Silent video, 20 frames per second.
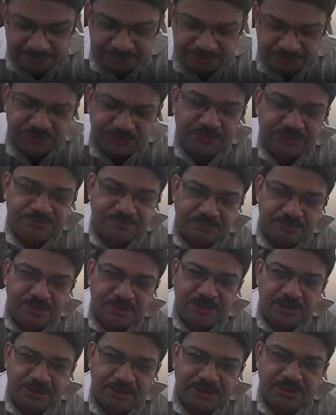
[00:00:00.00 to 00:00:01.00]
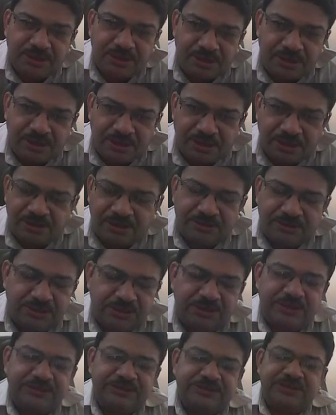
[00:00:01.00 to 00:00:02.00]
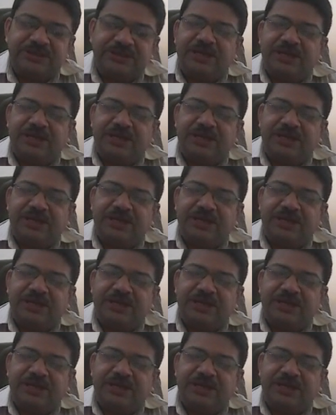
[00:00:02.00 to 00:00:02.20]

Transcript: So the reason I